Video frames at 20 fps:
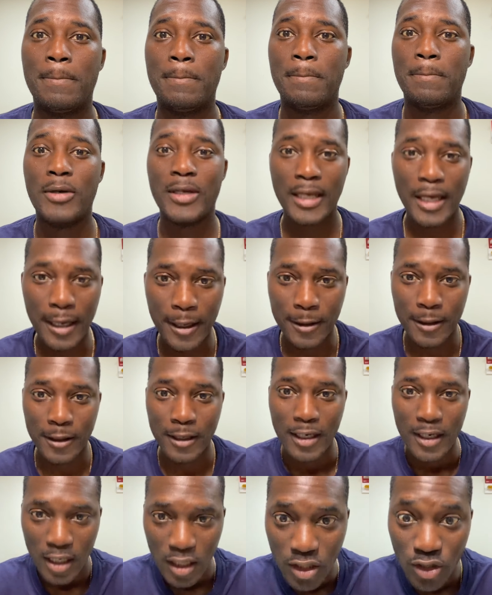But yeah,
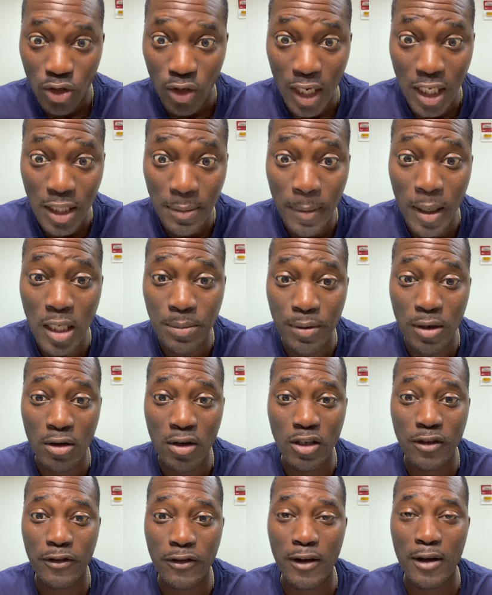so that's my
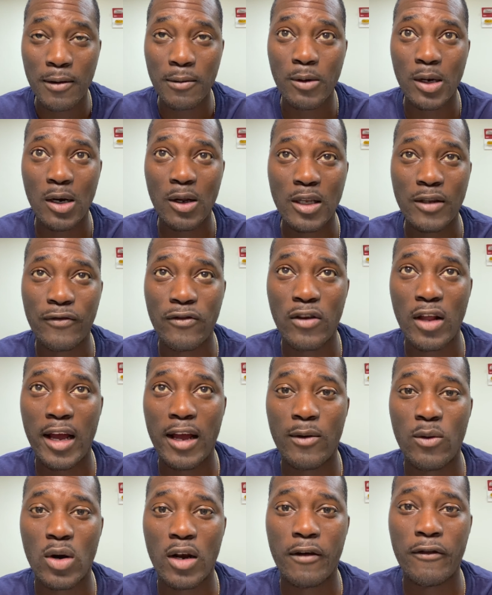experience from when I
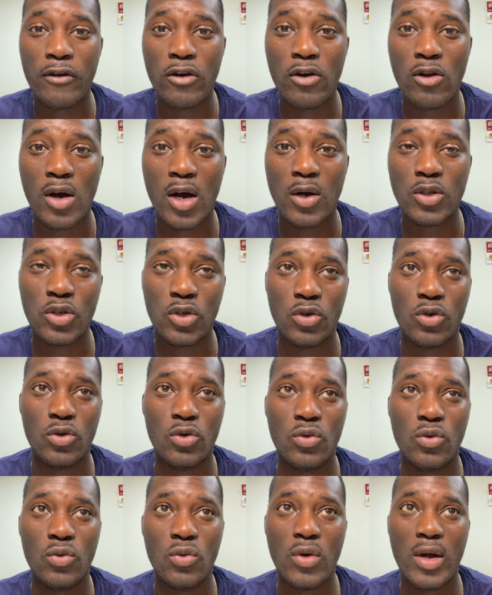flew out
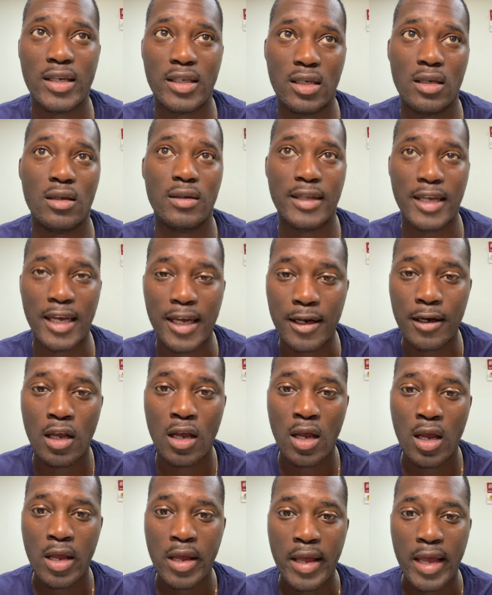to until then.
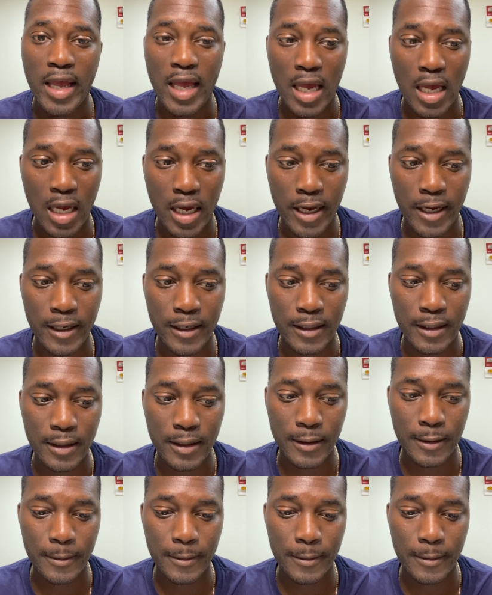And